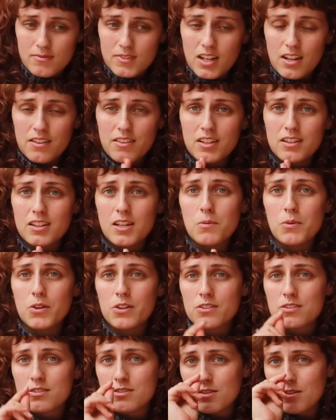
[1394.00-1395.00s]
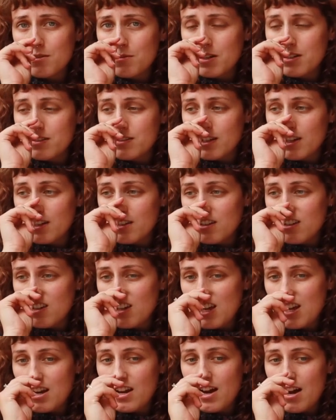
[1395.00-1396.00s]
I think they work so well together,
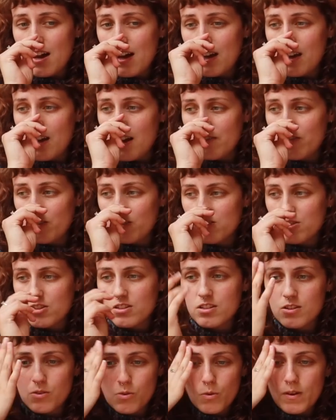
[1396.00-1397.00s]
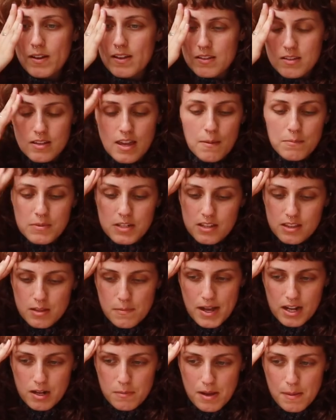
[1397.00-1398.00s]
and I have just always kept it in the
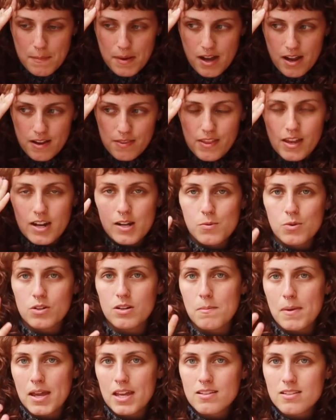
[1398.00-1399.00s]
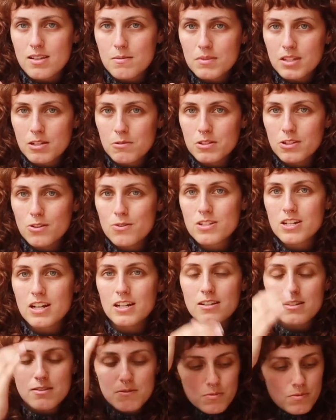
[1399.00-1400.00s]
back of my mind that I want to make something with those
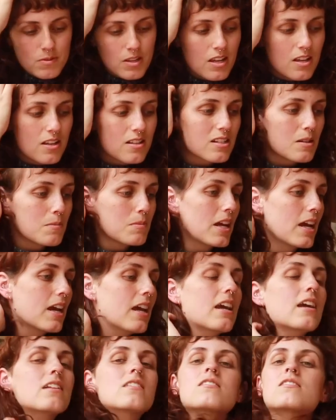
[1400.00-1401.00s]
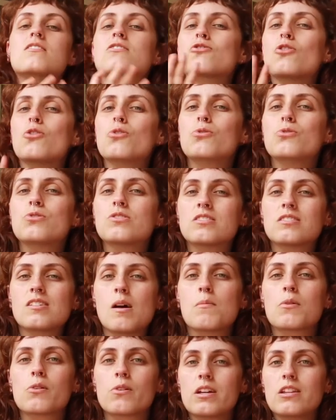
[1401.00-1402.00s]
colors someday. It's so
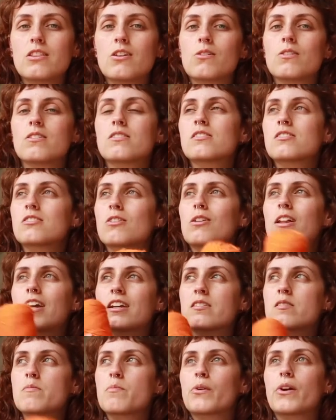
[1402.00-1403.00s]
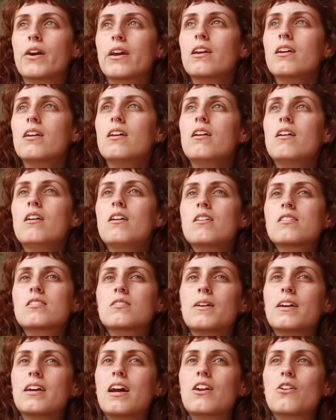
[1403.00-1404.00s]
summery though, it's so like spring,
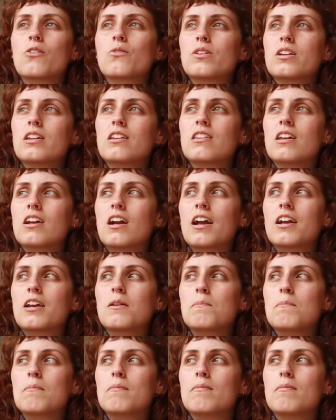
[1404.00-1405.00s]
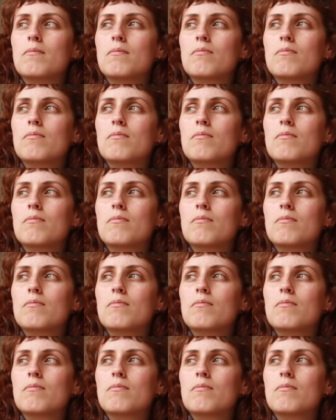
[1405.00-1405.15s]
so I don't really think I can,